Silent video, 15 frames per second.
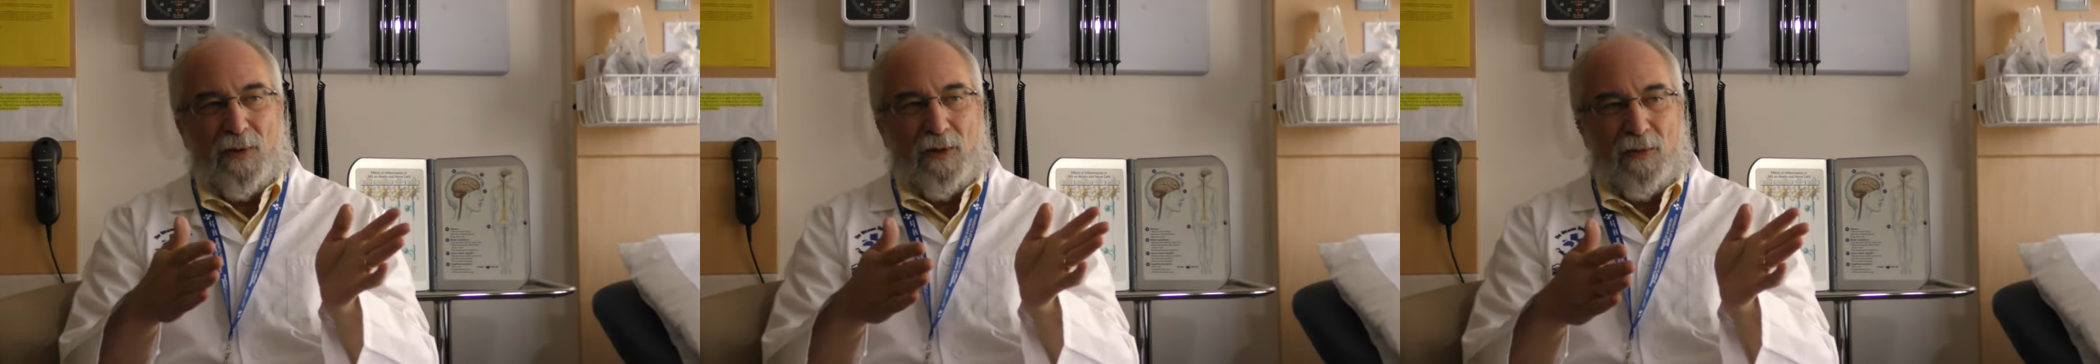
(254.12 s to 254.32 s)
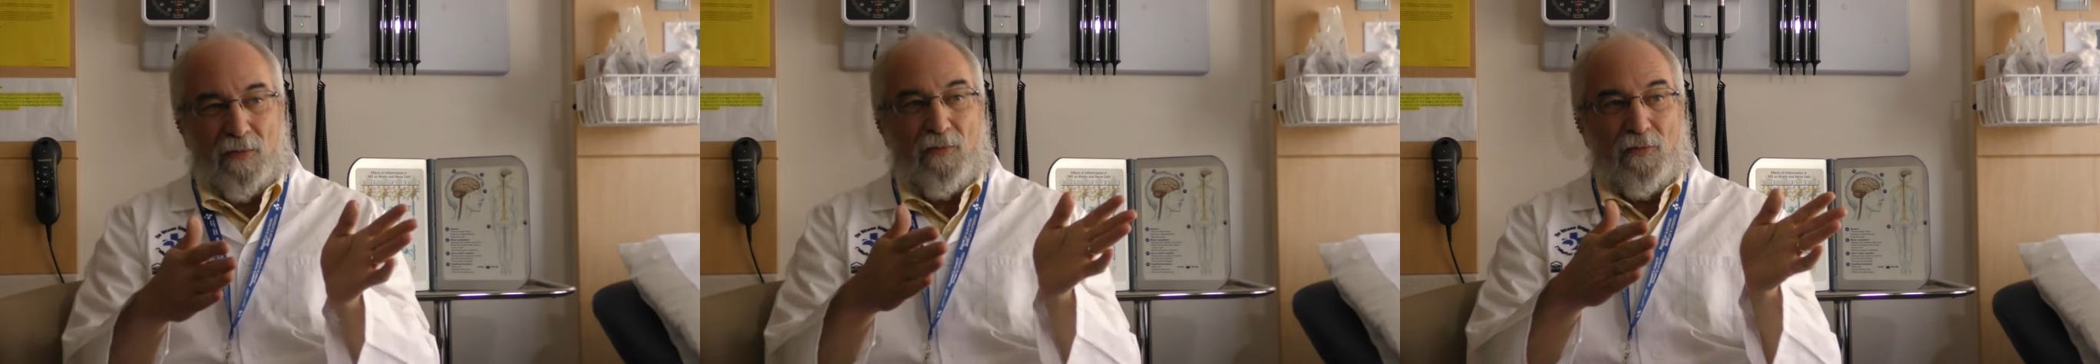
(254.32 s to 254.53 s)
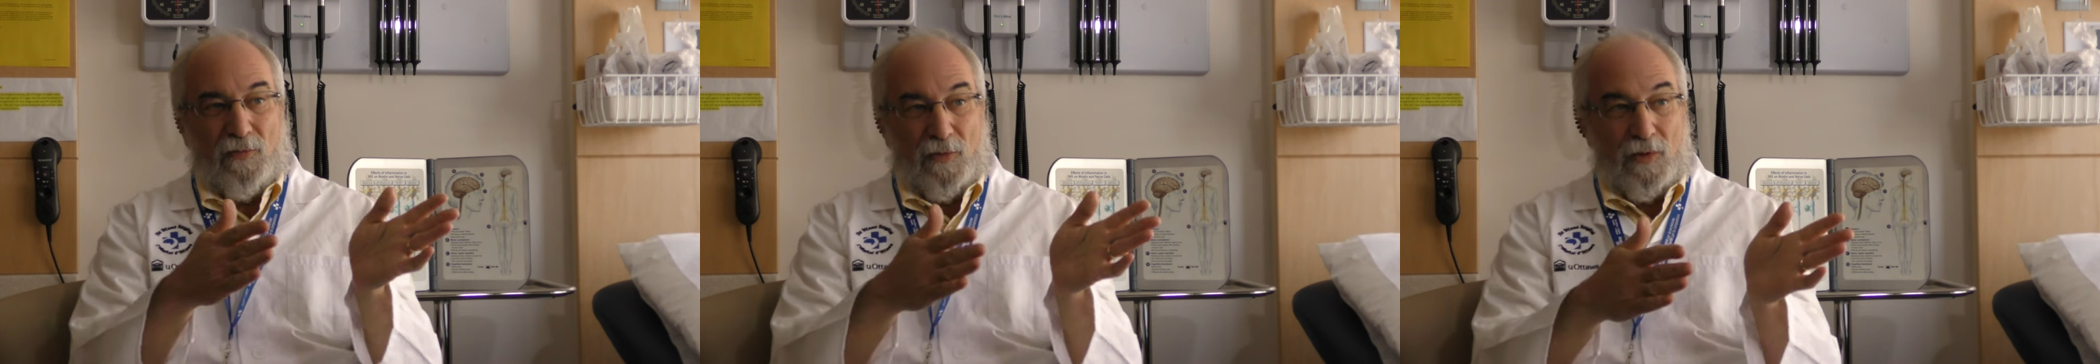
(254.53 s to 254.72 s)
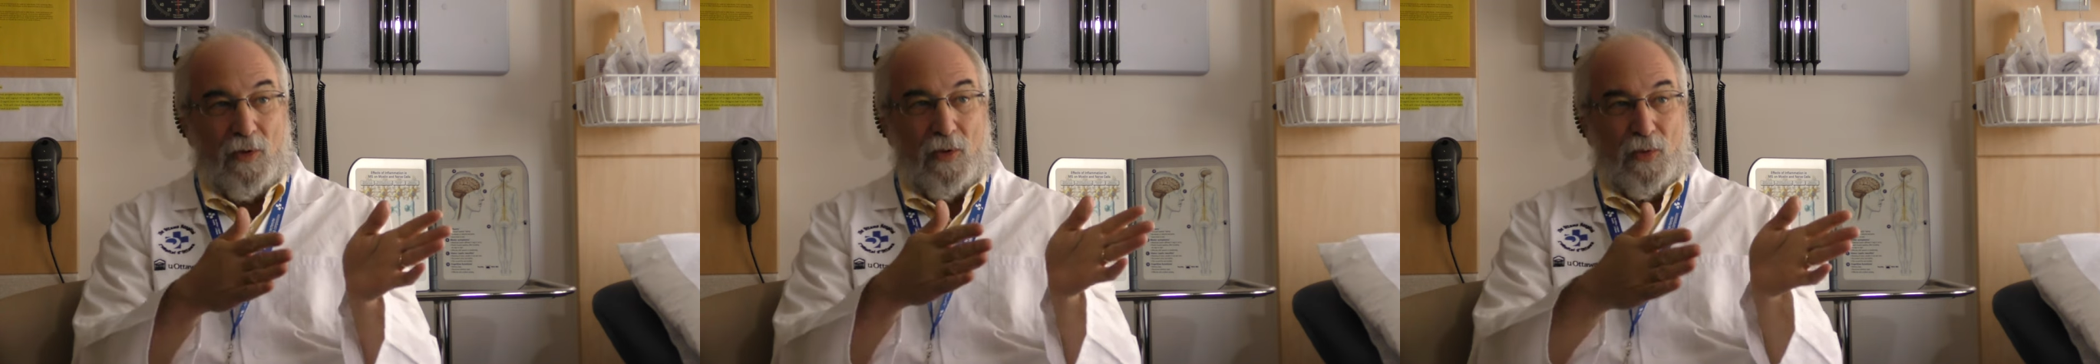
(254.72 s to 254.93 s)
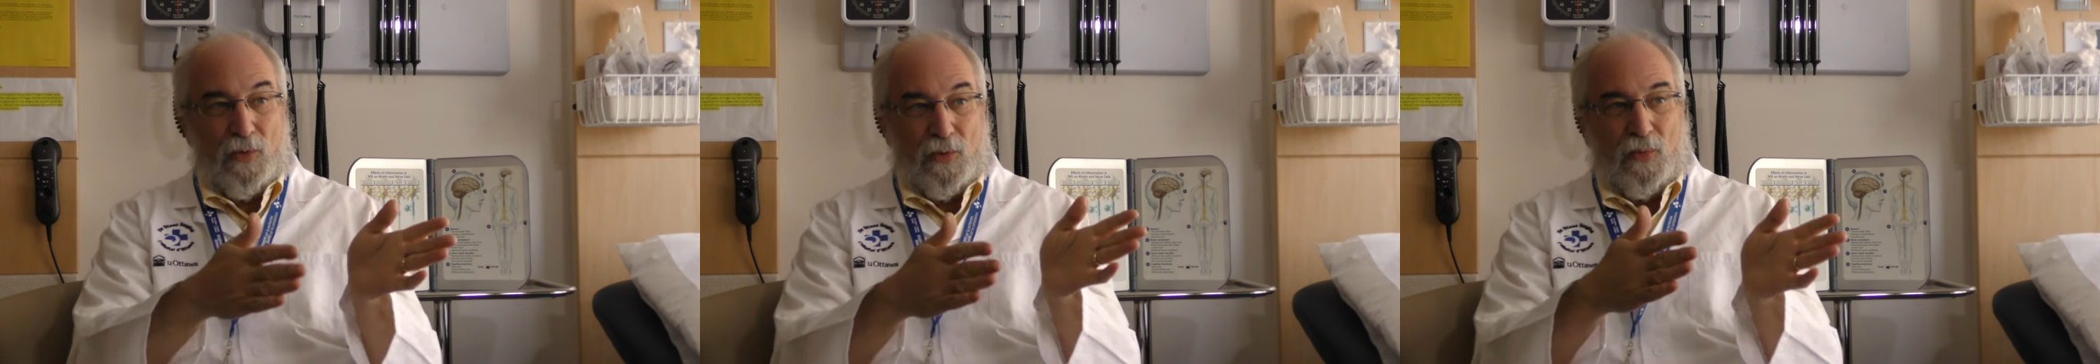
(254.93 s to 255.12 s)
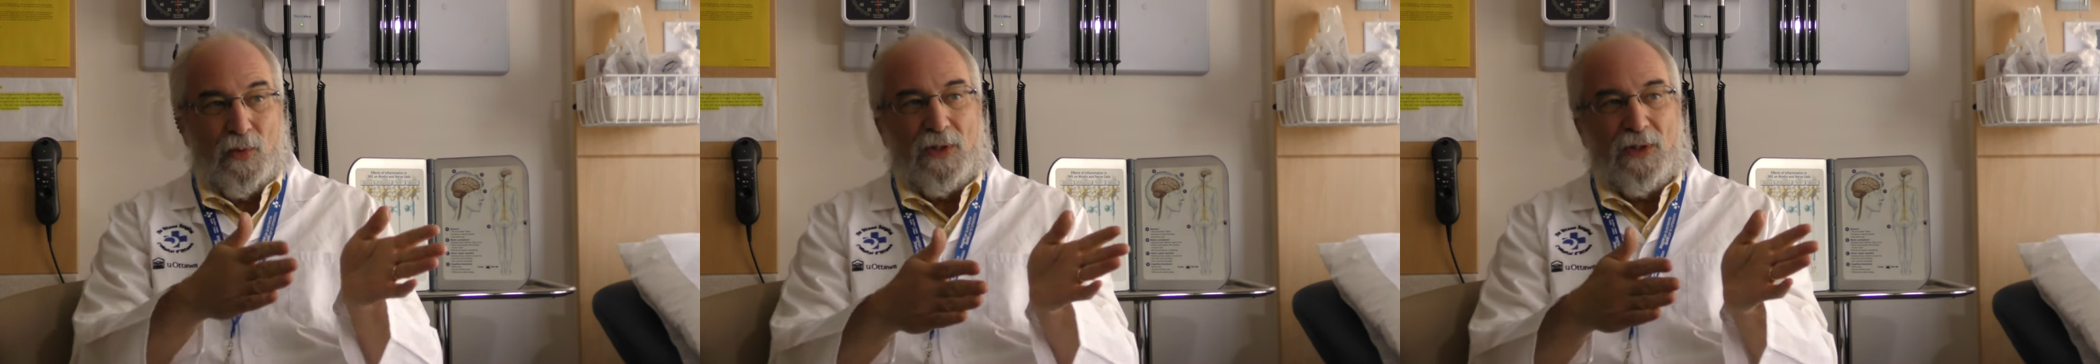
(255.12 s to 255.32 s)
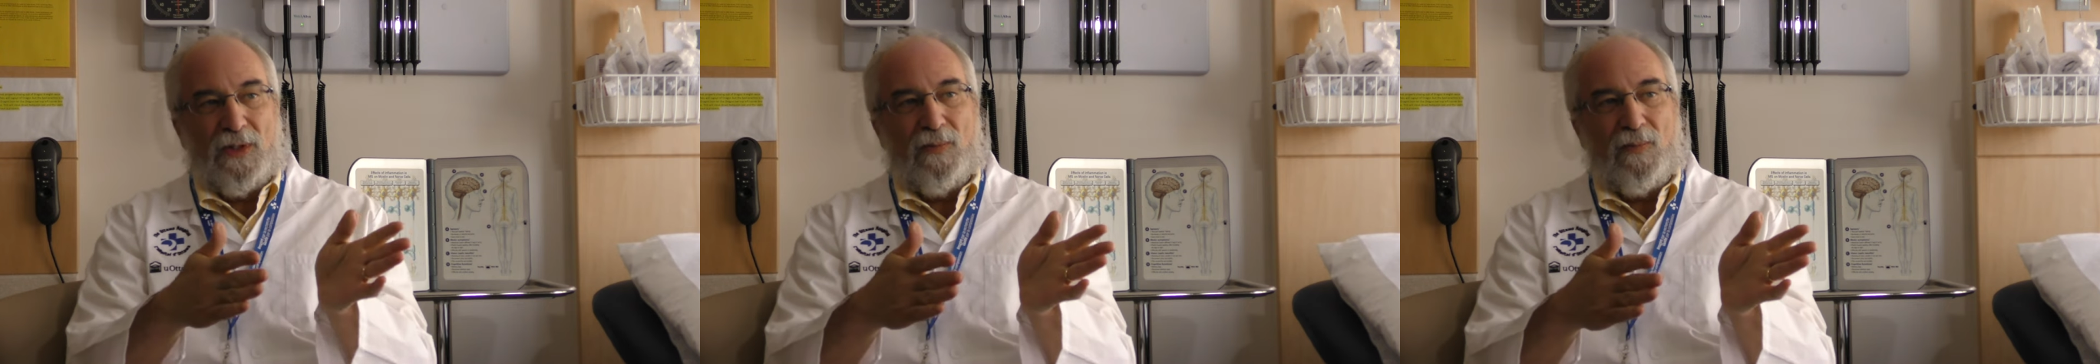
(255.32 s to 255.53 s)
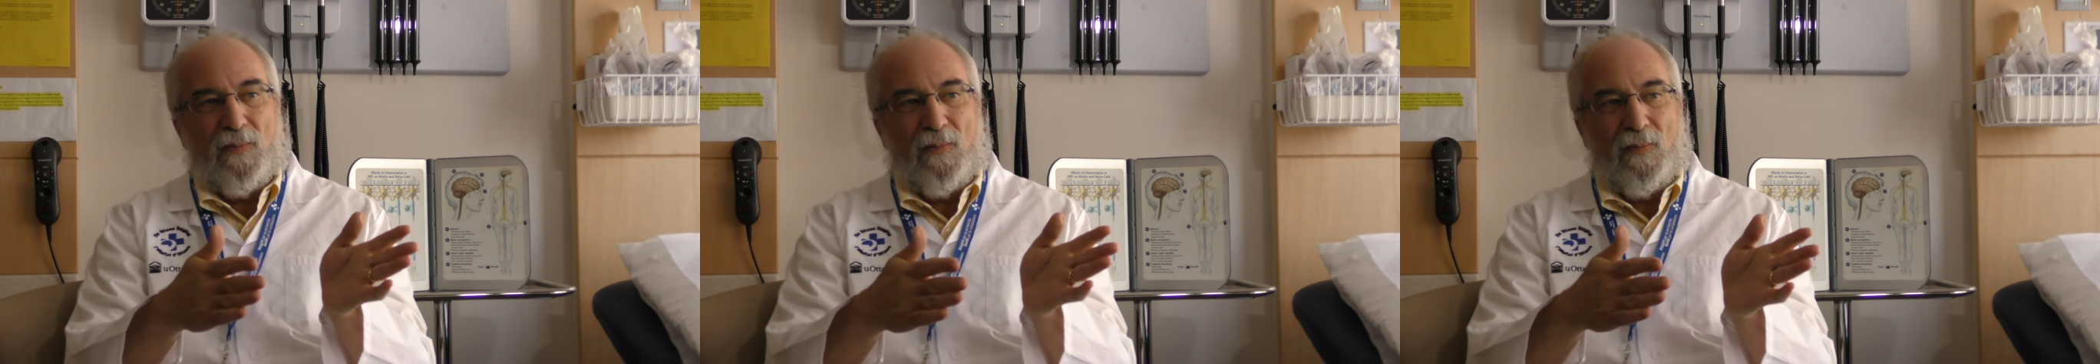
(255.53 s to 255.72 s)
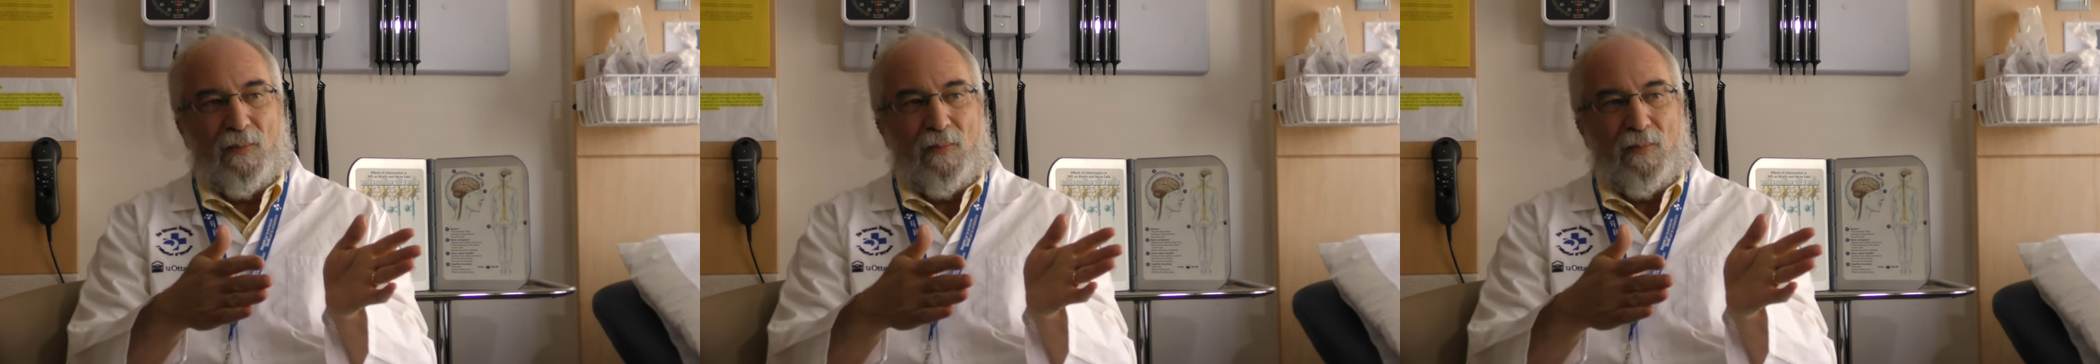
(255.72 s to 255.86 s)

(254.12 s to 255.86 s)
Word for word: but for those with the